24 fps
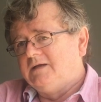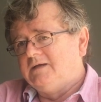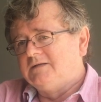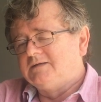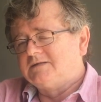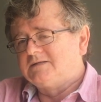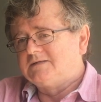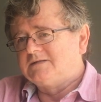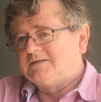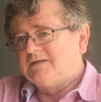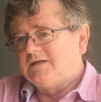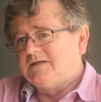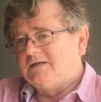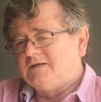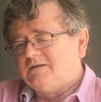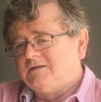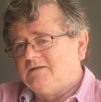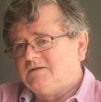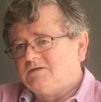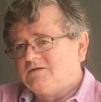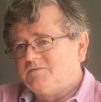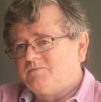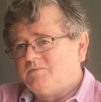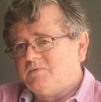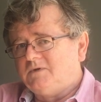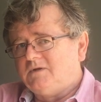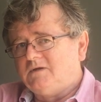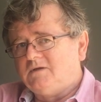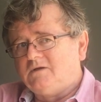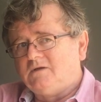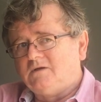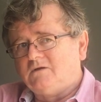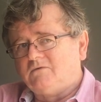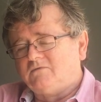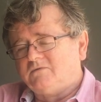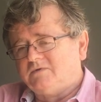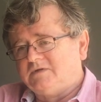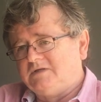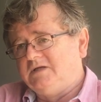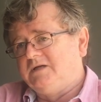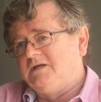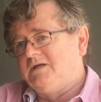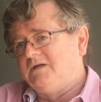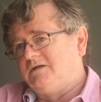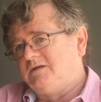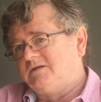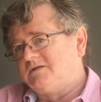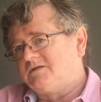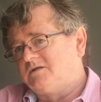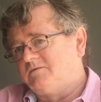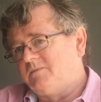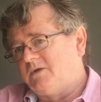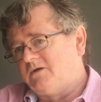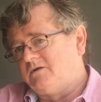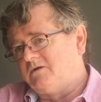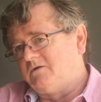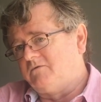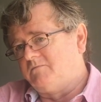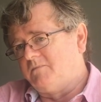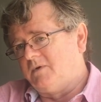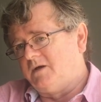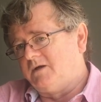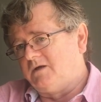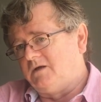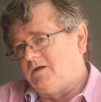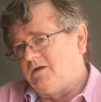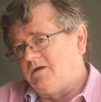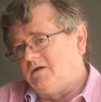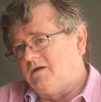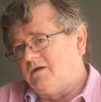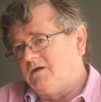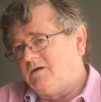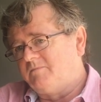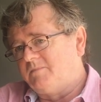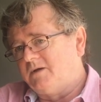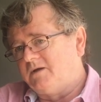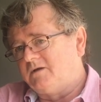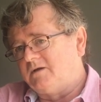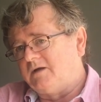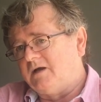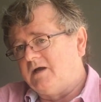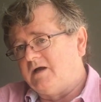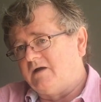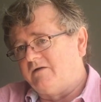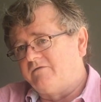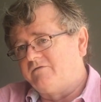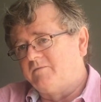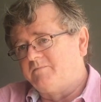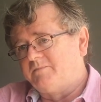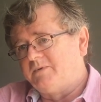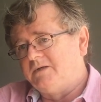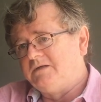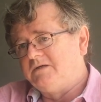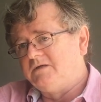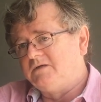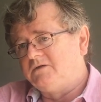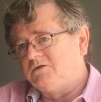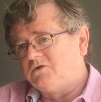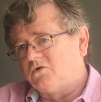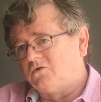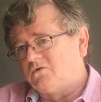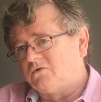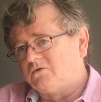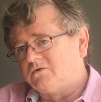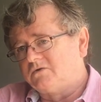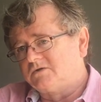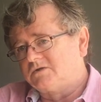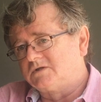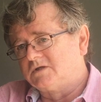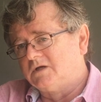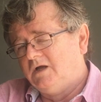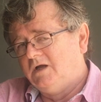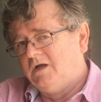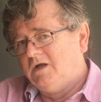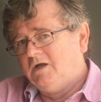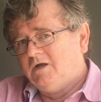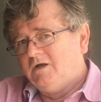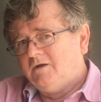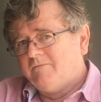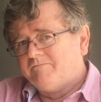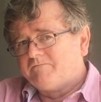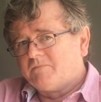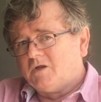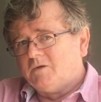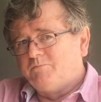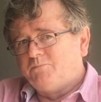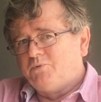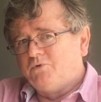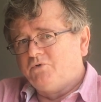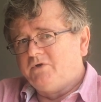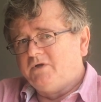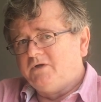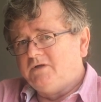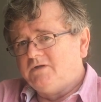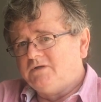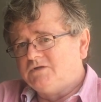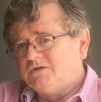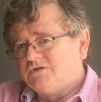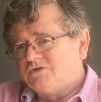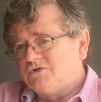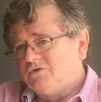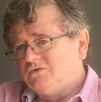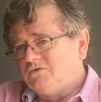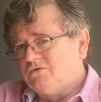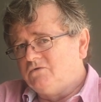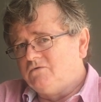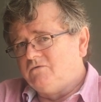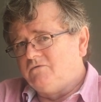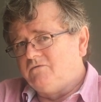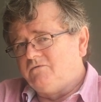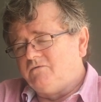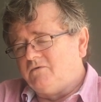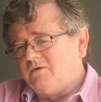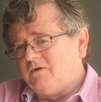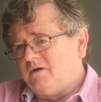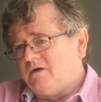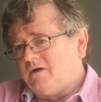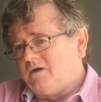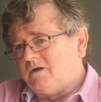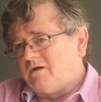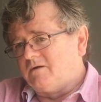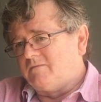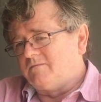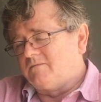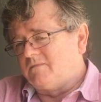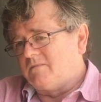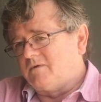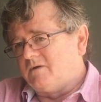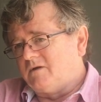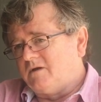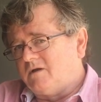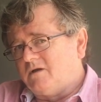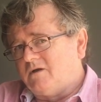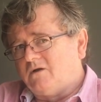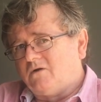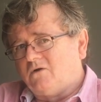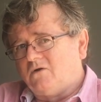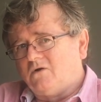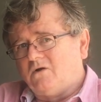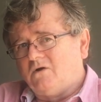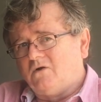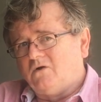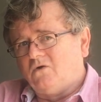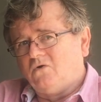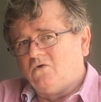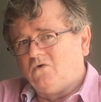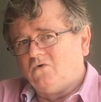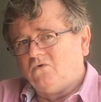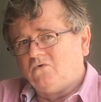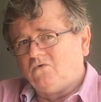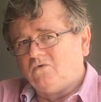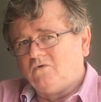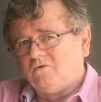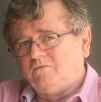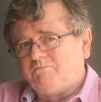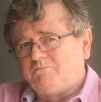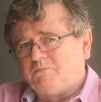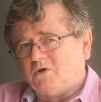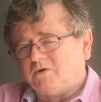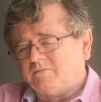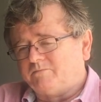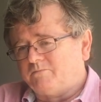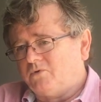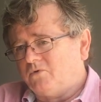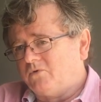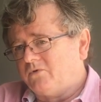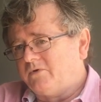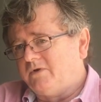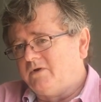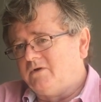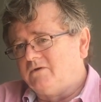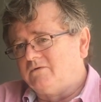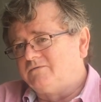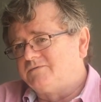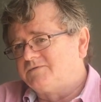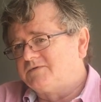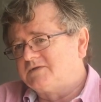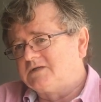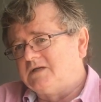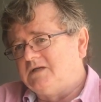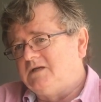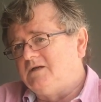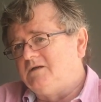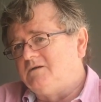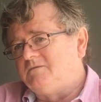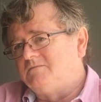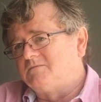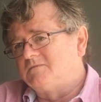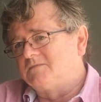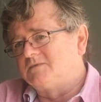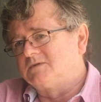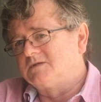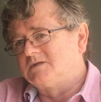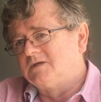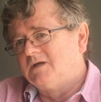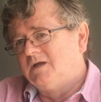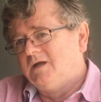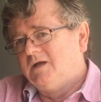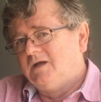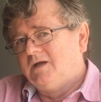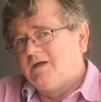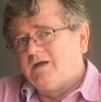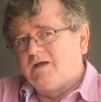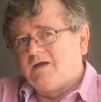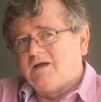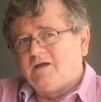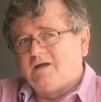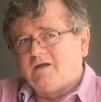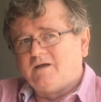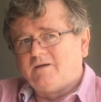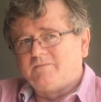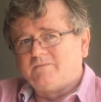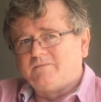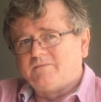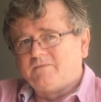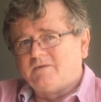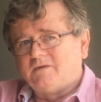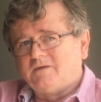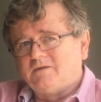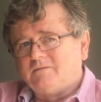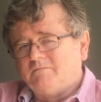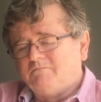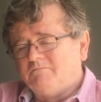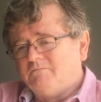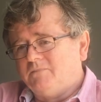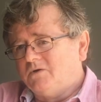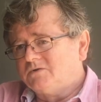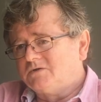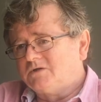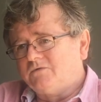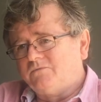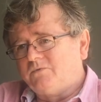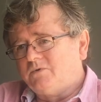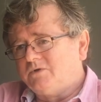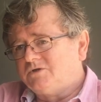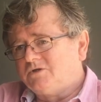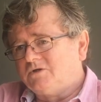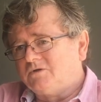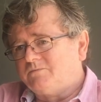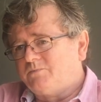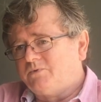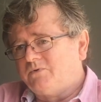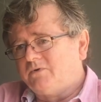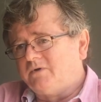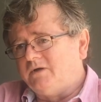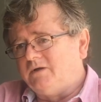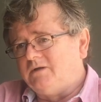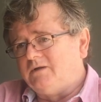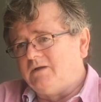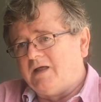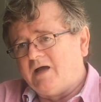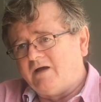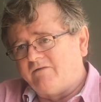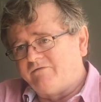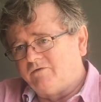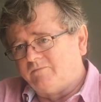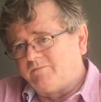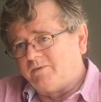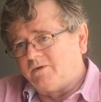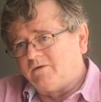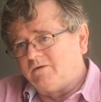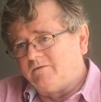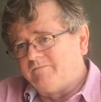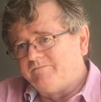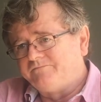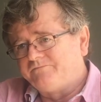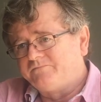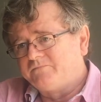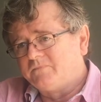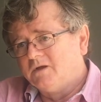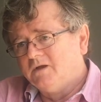Instead, there's been a ridiculous amount of money, about $500 million, put into a whole mockery of schemes, most of which are pretty laughable.